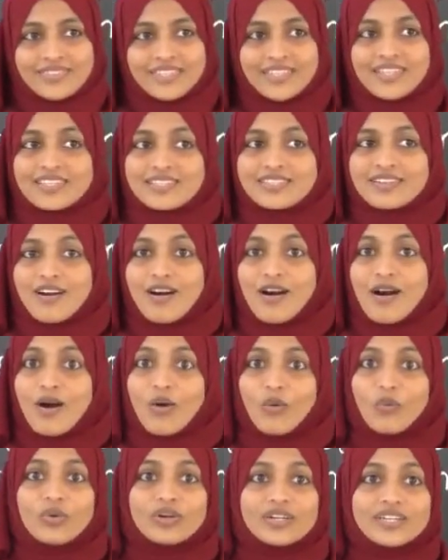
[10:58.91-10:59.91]
Yes,
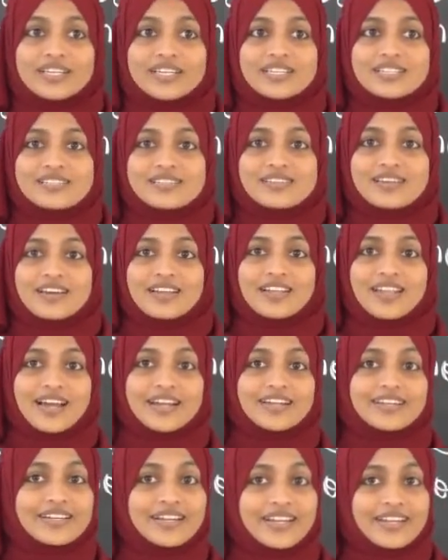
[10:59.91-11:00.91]
how it is
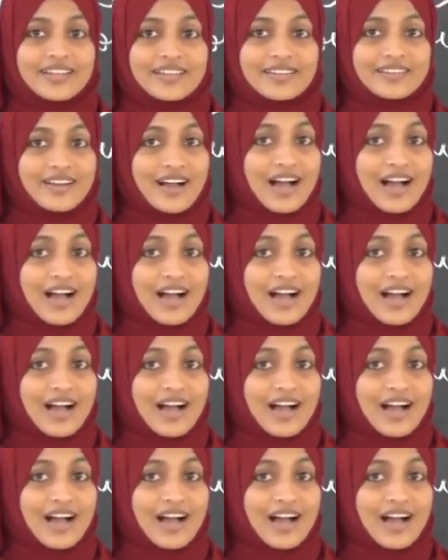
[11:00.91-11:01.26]
lightning?